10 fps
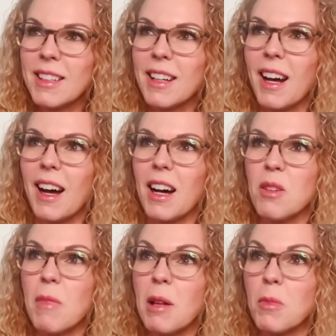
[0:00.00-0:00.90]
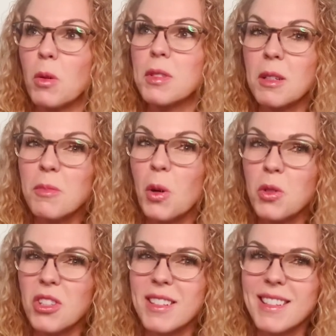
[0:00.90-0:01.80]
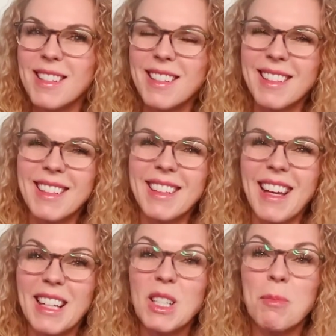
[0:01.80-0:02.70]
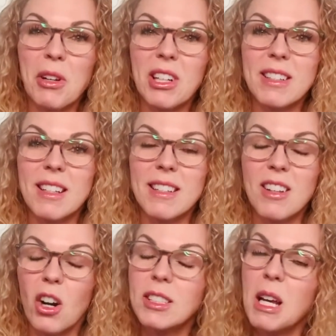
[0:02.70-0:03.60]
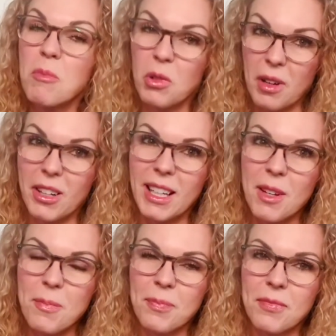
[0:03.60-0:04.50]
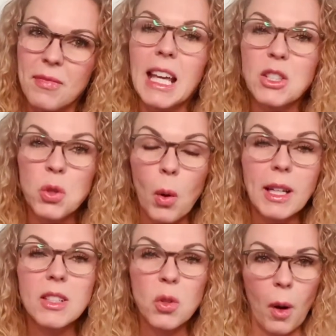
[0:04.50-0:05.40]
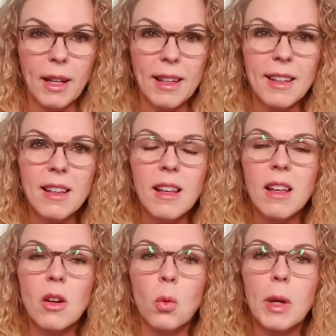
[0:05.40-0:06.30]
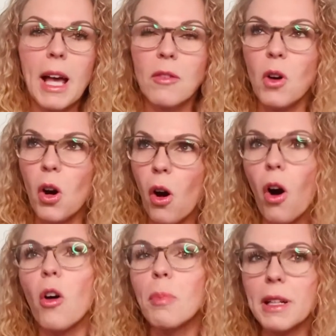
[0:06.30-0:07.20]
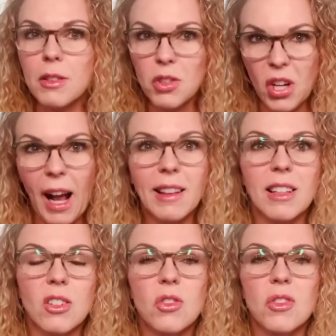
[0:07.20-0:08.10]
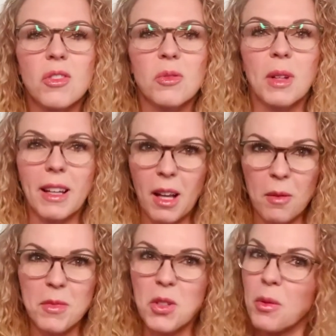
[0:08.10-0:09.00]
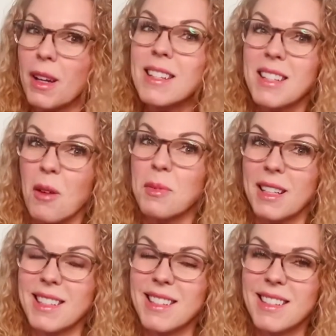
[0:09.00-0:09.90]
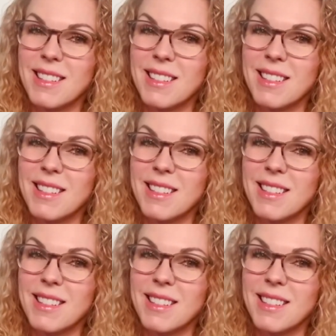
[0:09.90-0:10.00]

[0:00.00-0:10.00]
and most emotions and experiences are temporary. In 2020, we have all been challenged when it comes to acceptance.